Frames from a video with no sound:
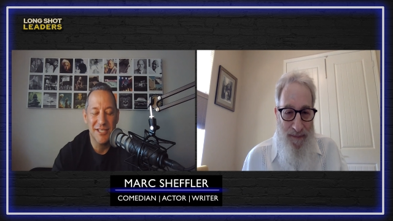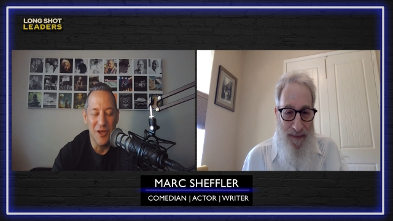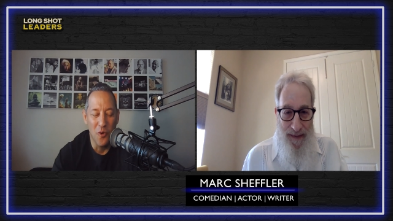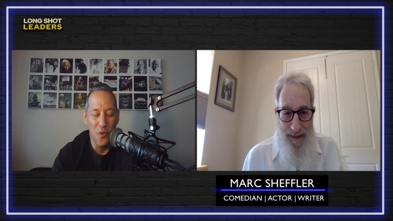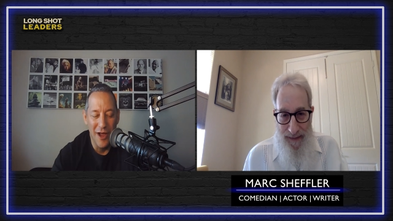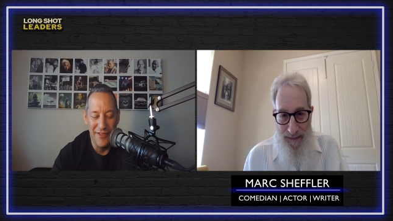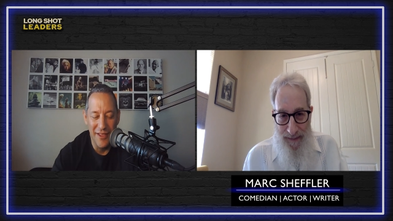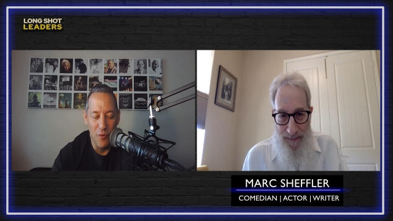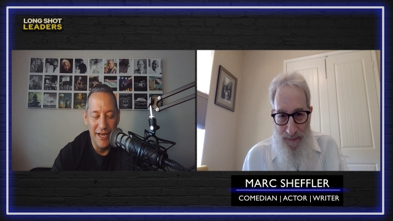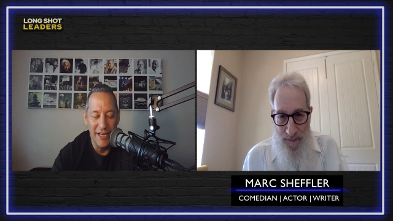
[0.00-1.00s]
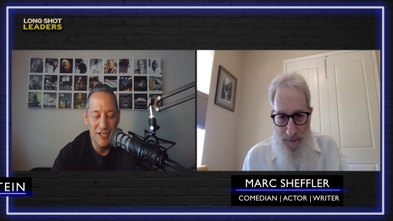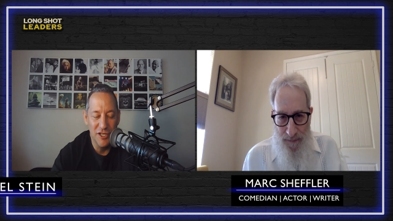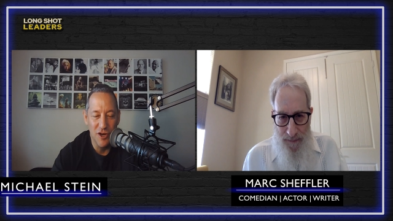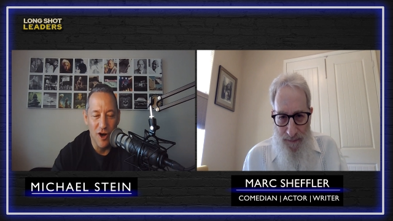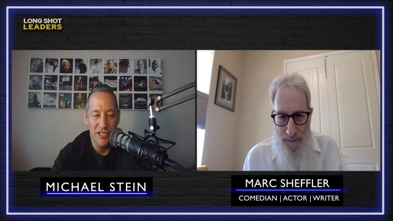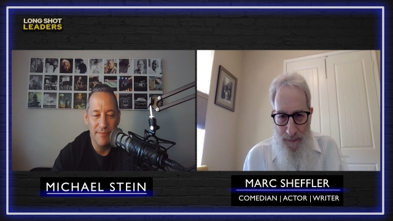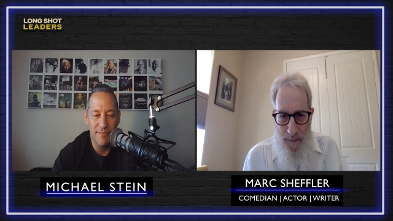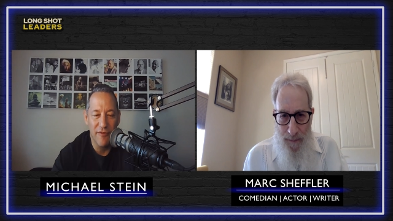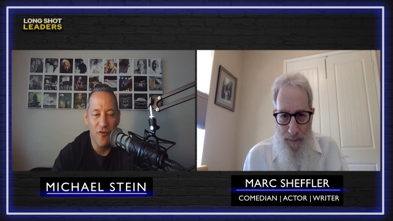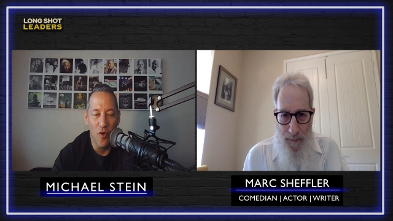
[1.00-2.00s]
Speaker 1: So w- when did you start
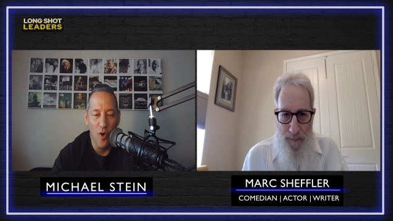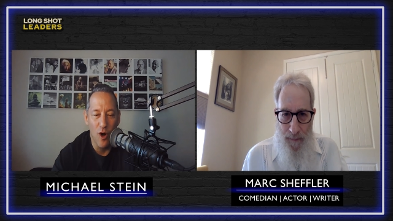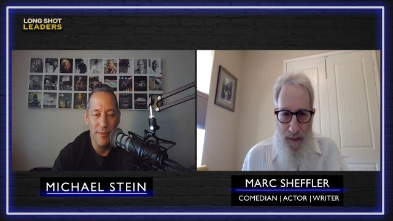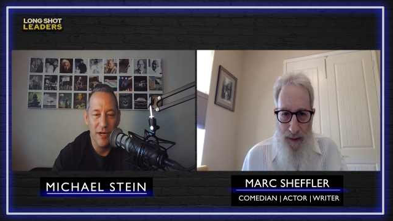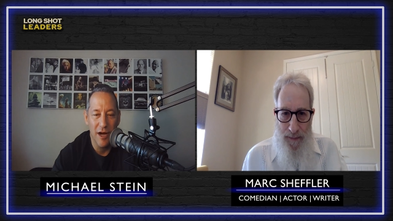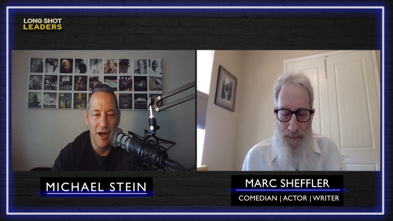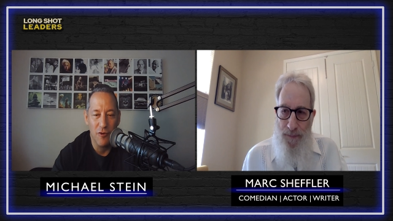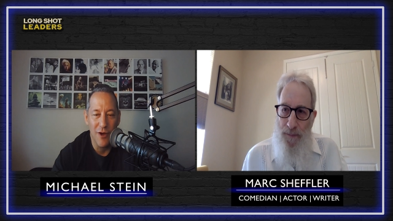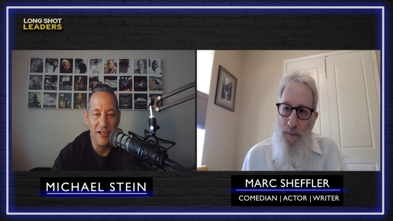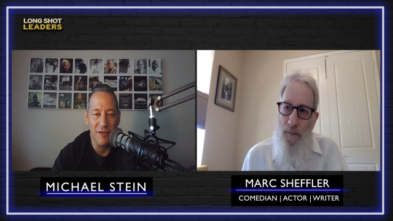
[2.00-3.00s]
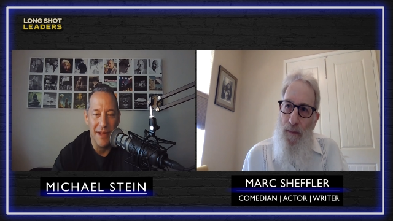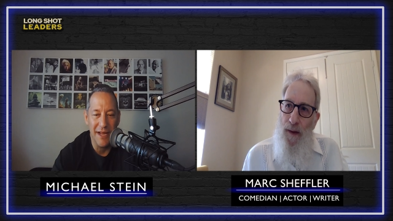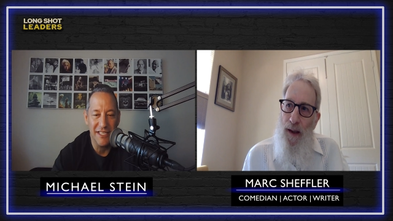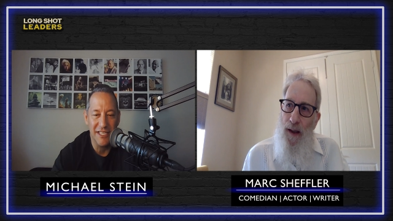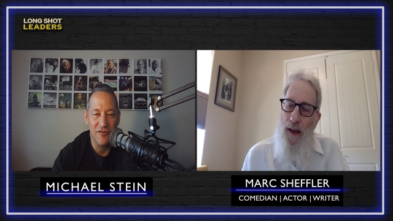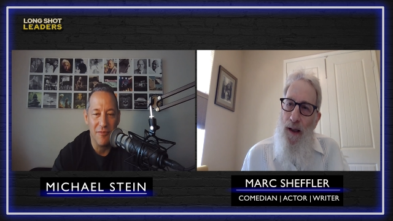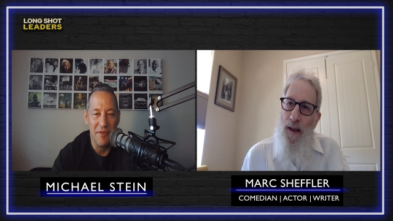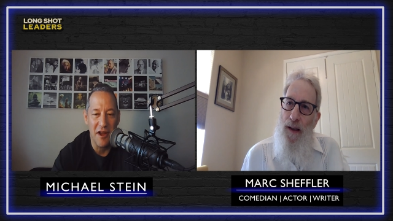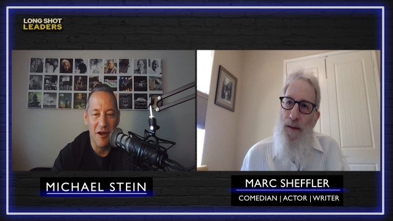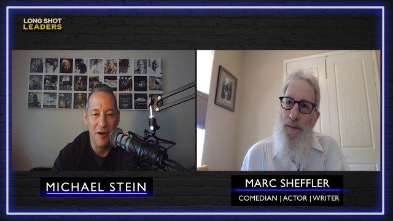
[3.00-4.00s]
to perform on a regular basis
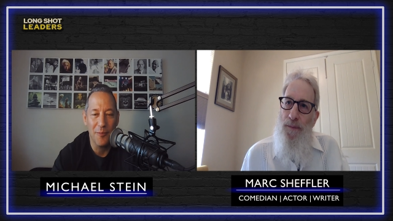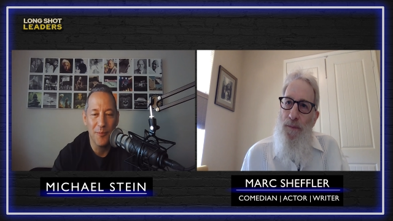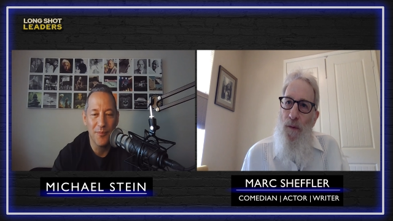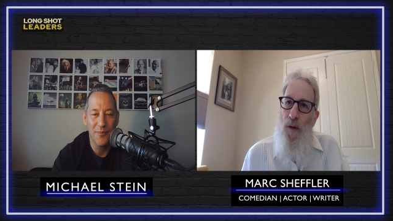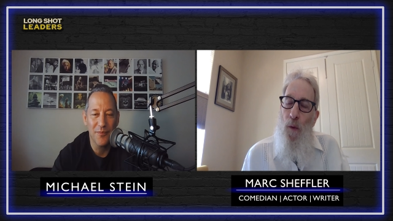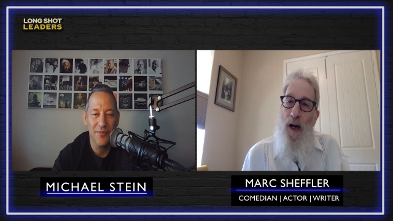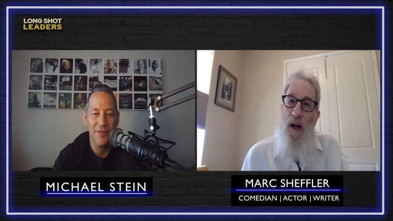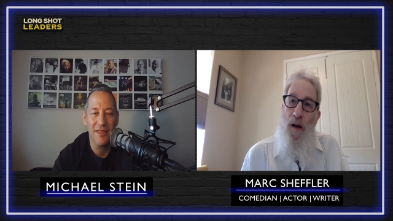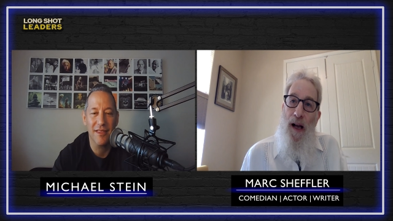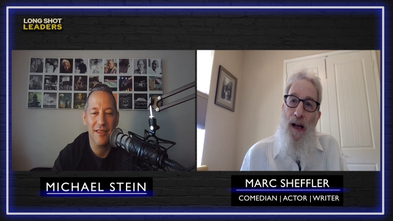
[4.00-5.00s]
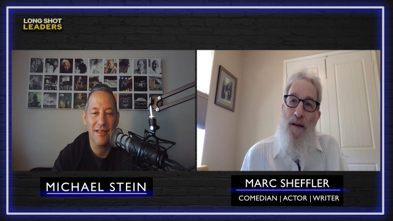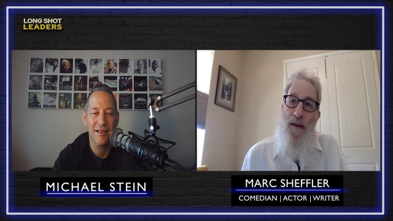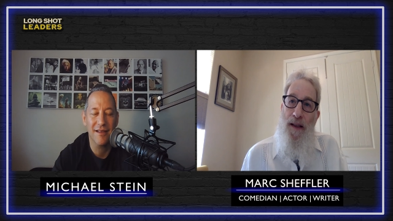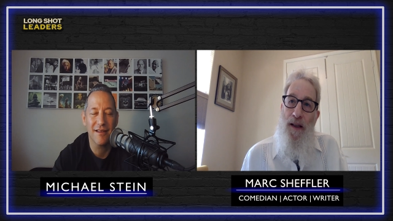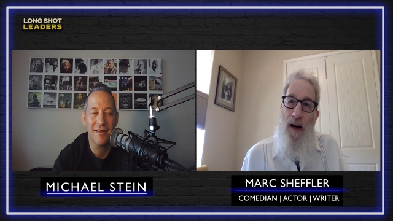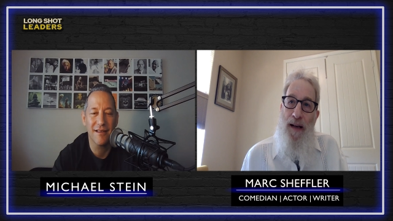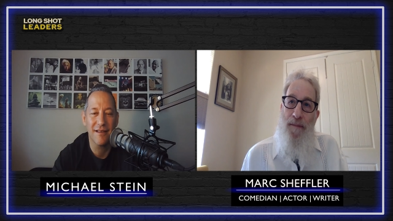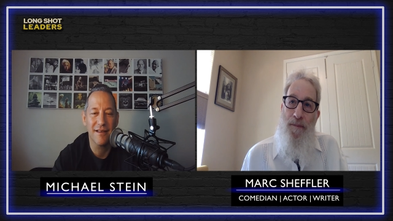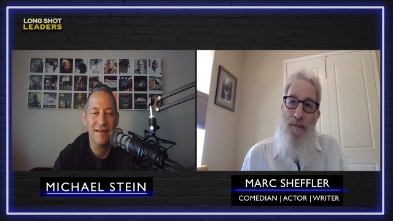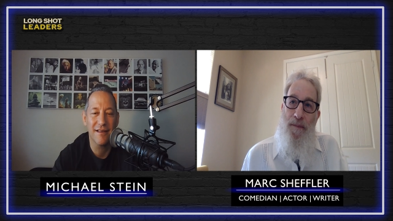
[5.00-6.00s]
from there?
Speaker 2: Well, you know,
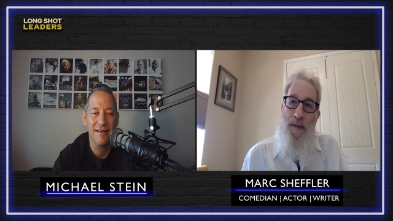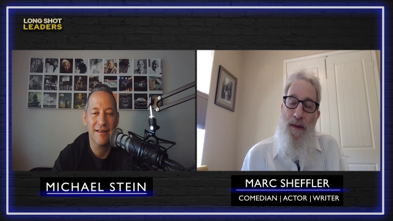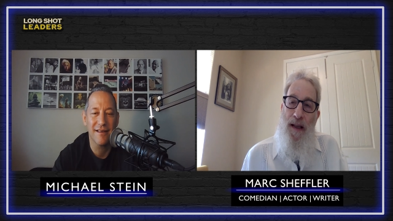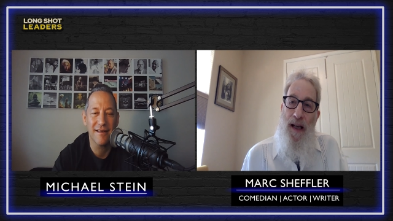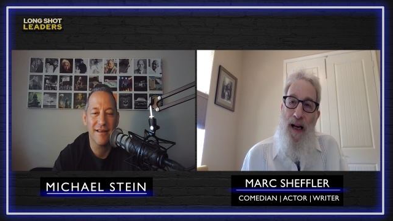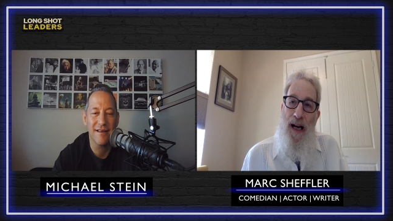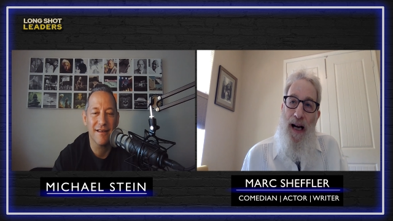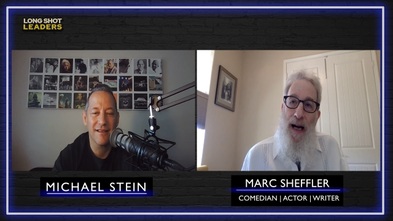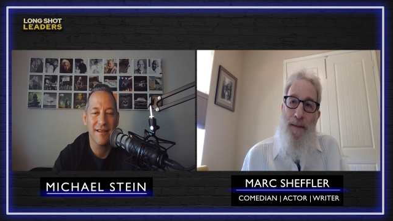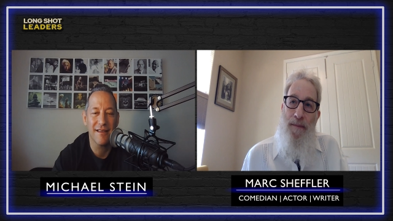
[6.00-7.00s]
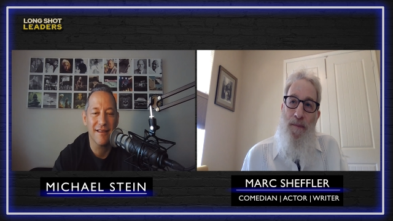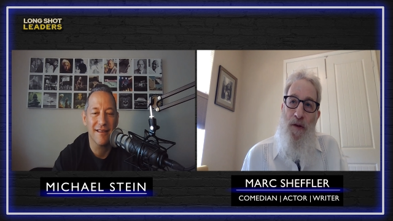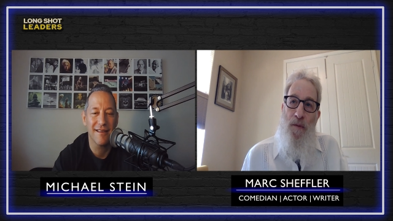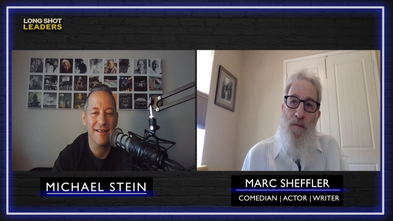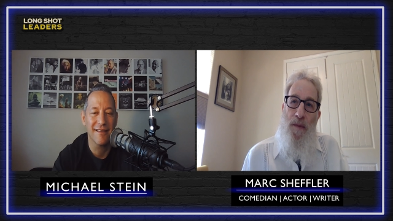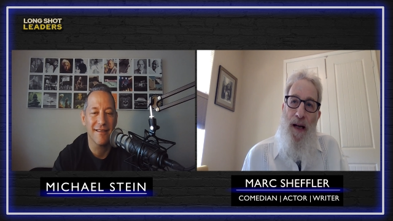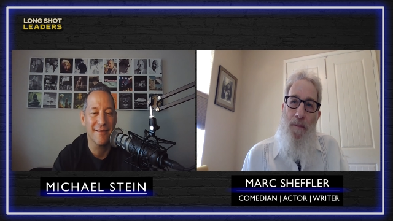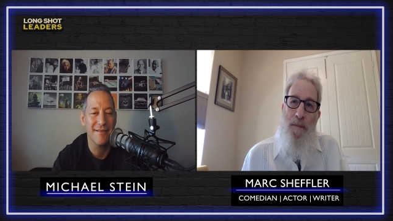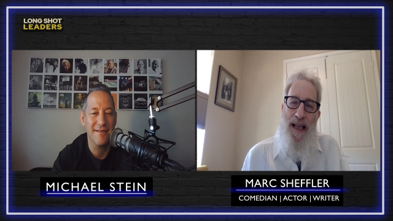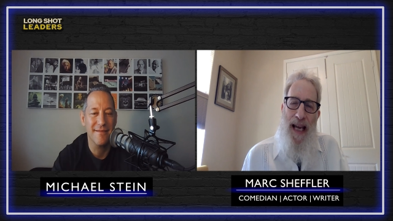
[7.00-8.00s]
I I
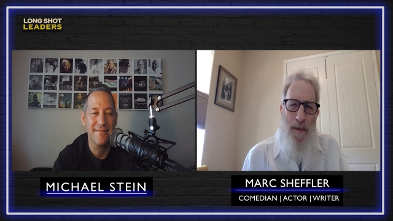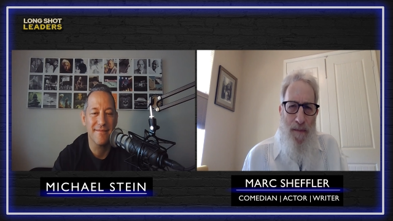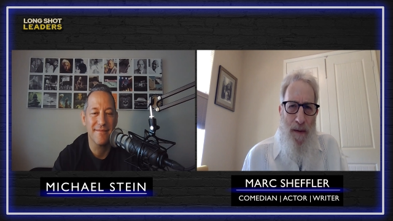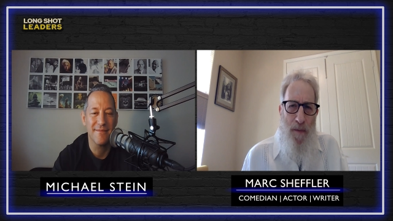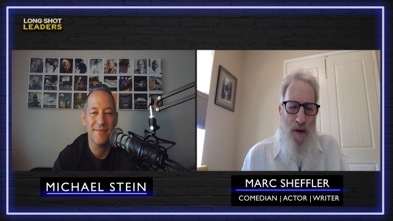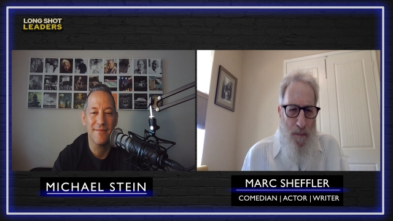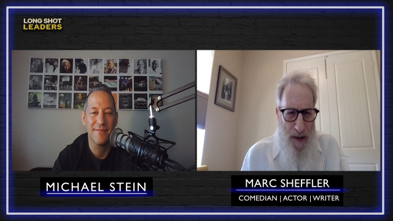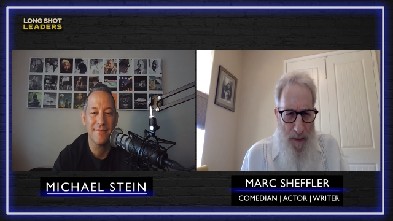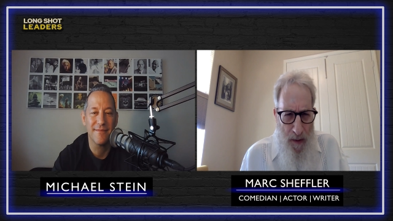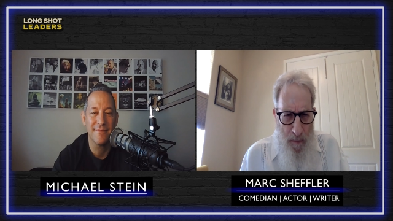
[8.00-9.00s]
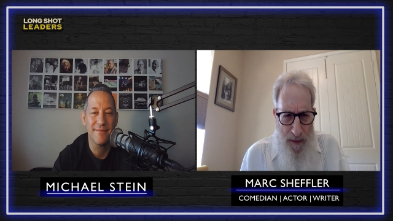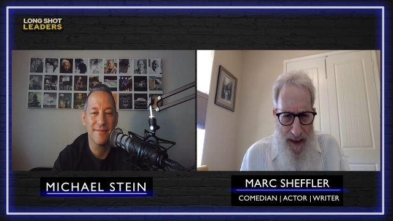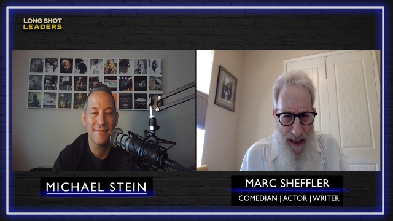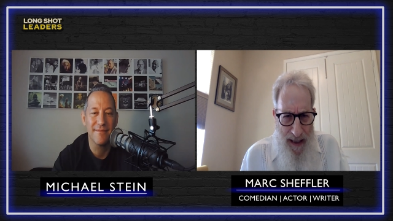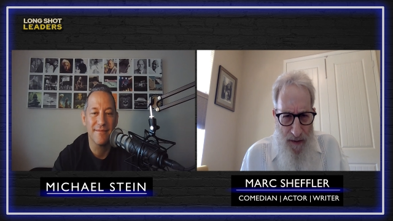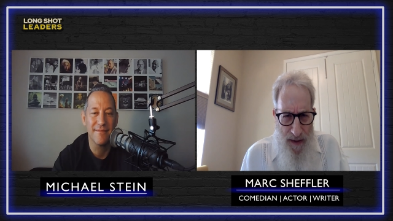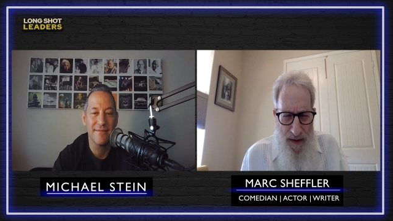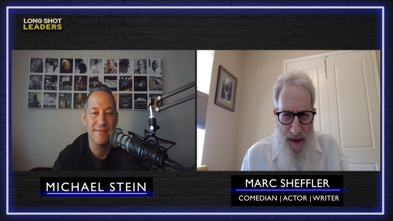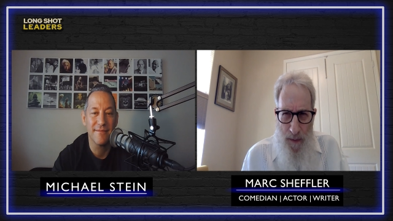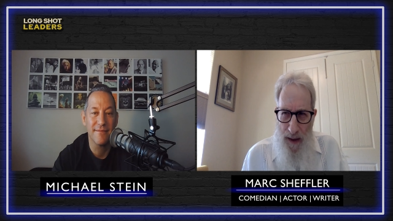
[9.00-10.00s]
became a member of the Pittsburgh Playhouse, I
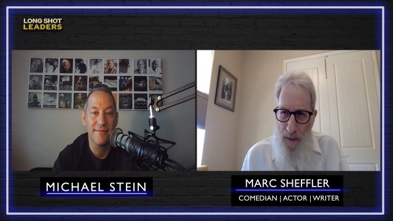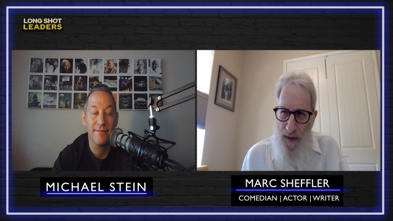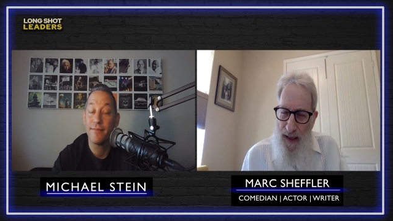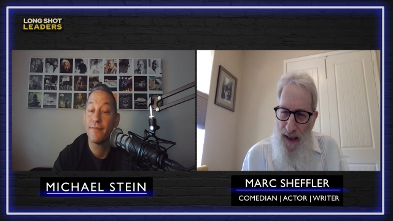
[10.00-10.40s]
think, when I was